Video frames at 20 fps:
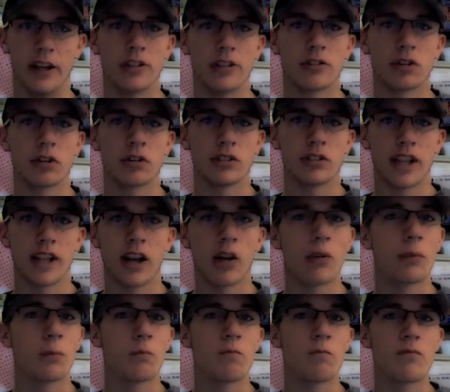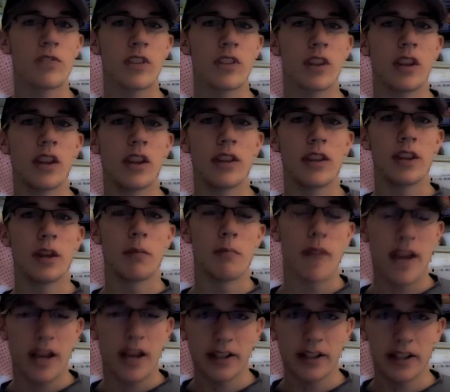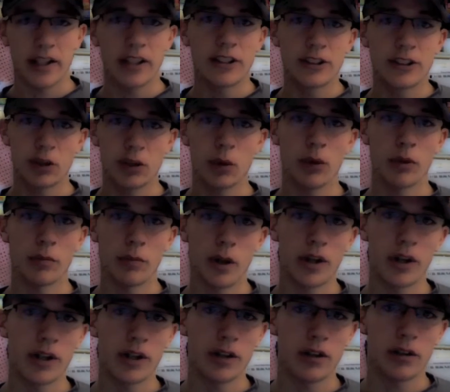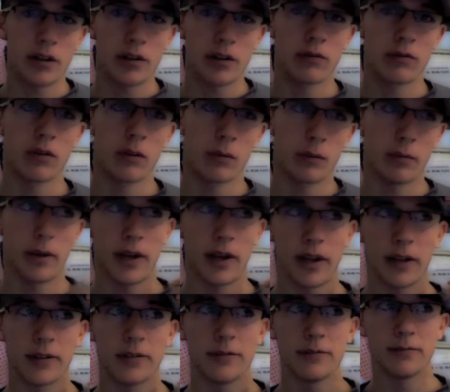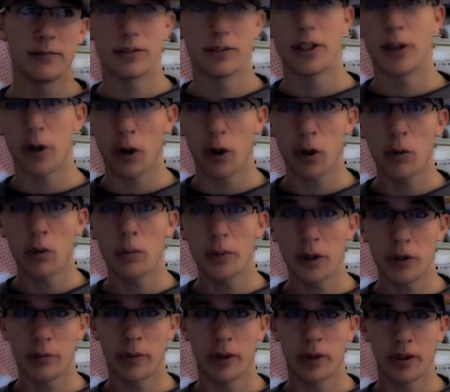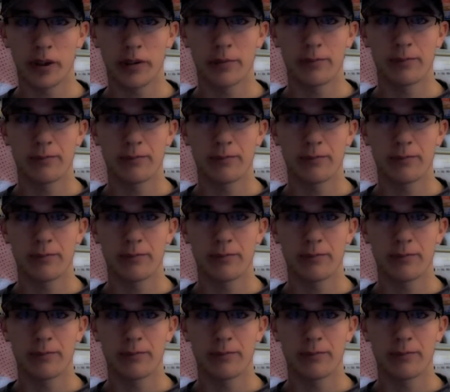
Turns out the man that had stolen the money from the man that owed Peter money